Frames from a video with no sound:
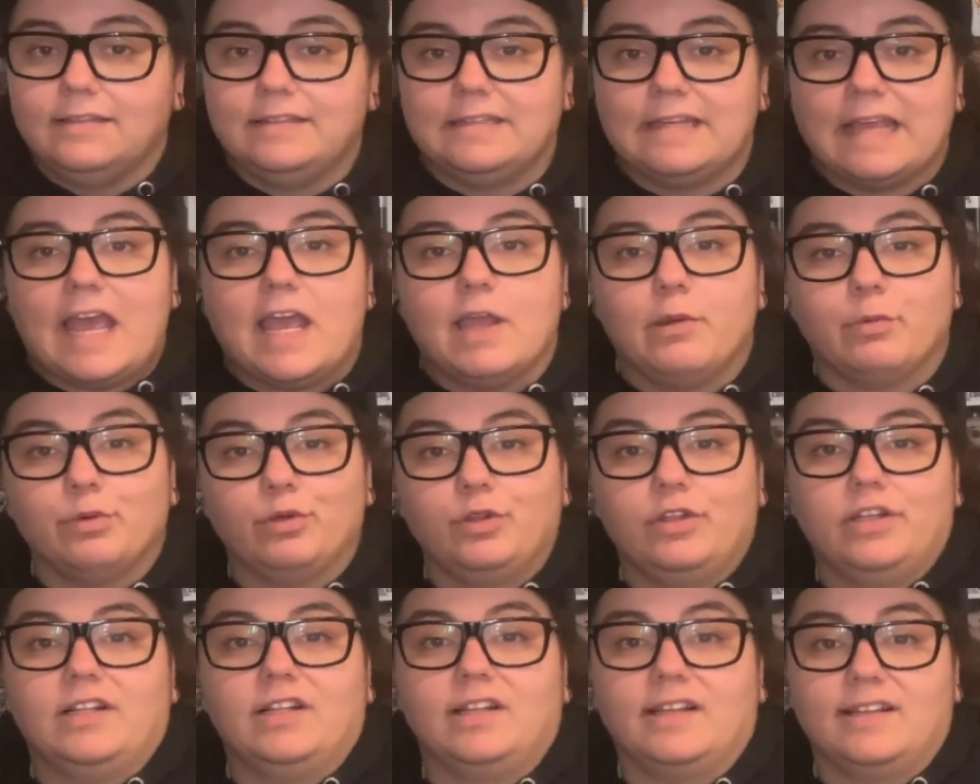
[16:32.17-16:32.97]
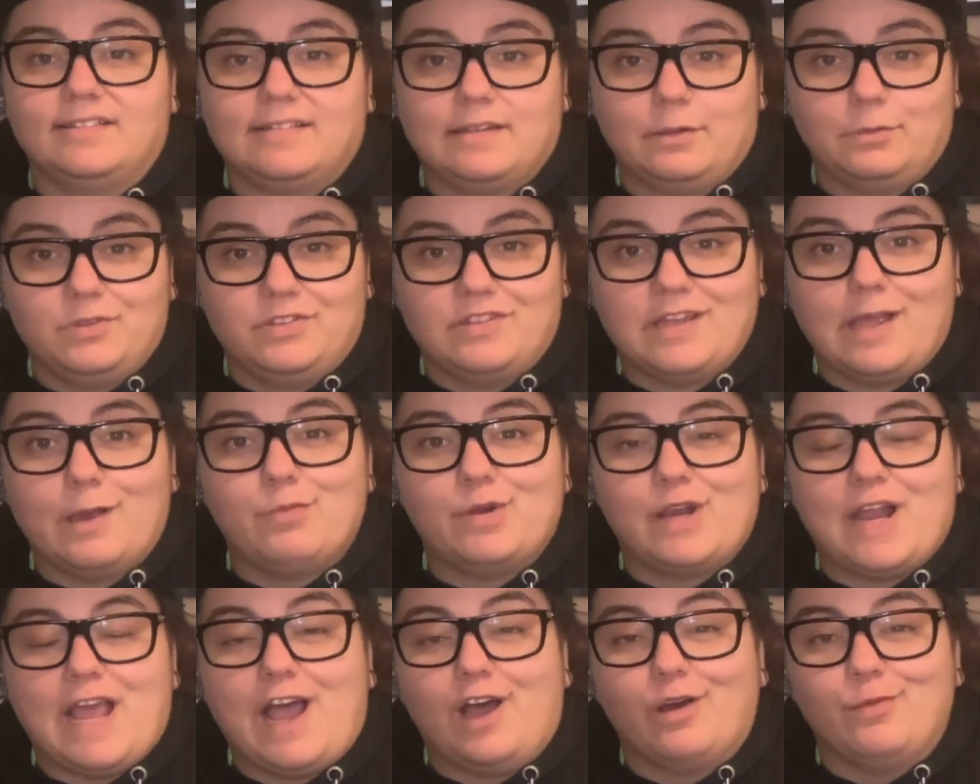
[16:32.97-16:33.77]
Gabriel the Collector was
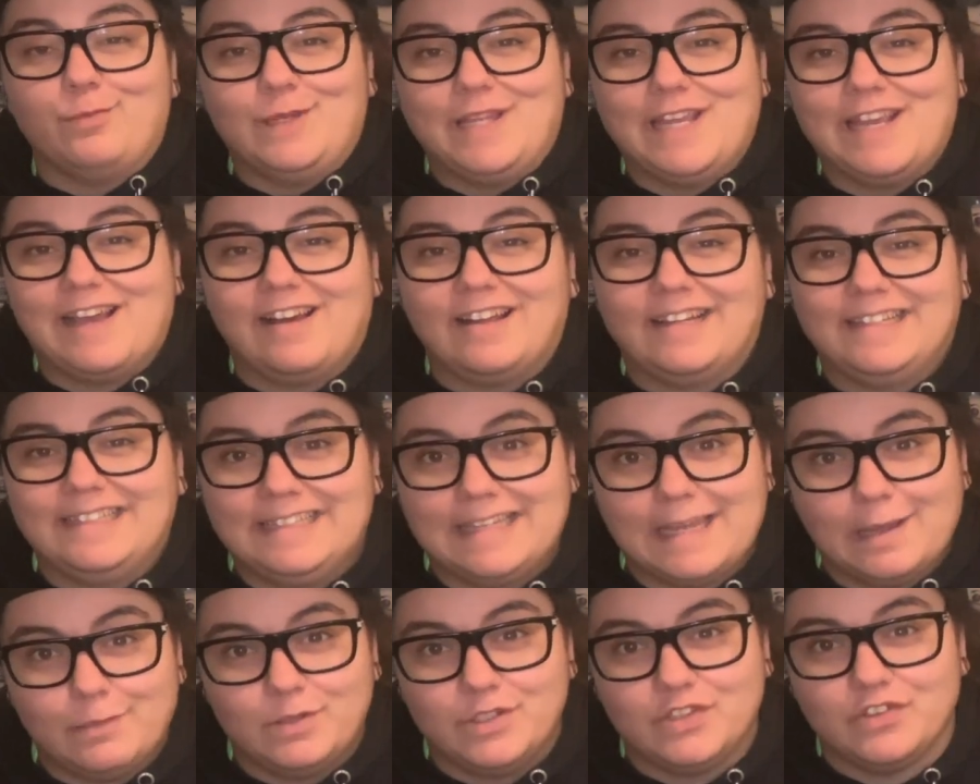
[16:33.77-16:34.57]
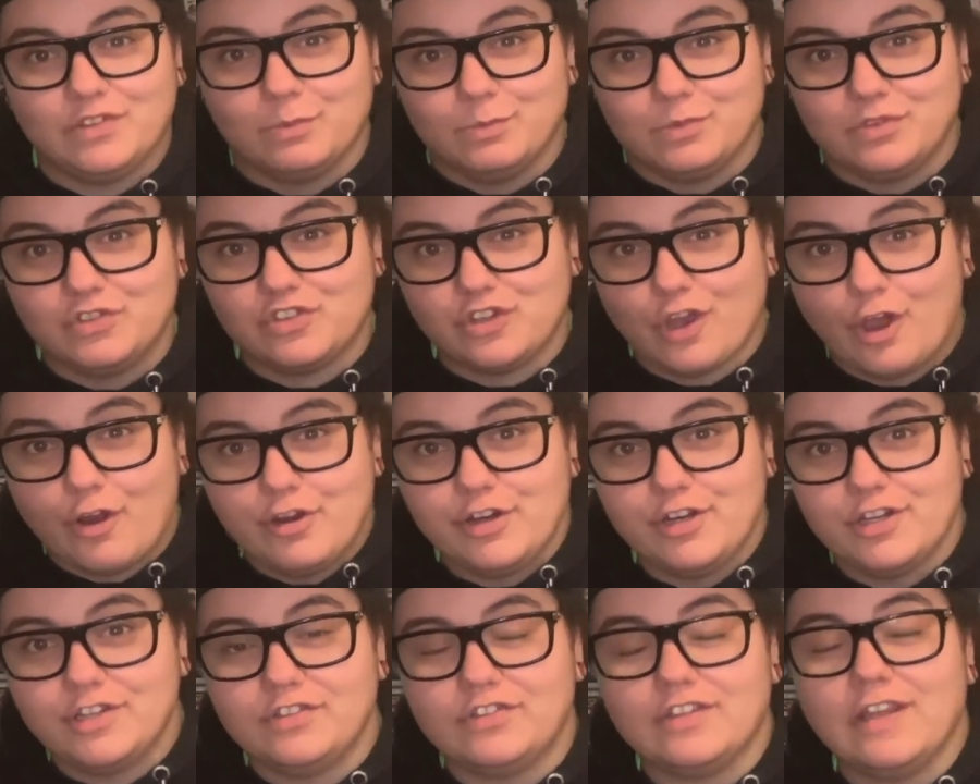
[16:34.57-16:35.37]
able to help me out and get me some
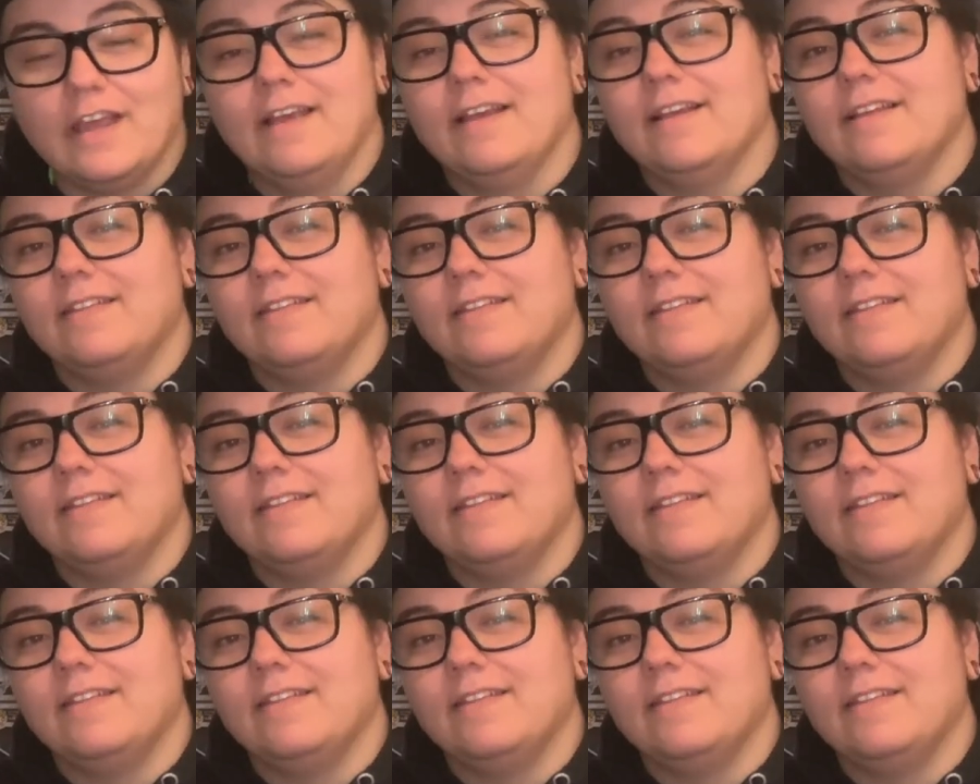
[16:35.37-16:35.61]
sodas.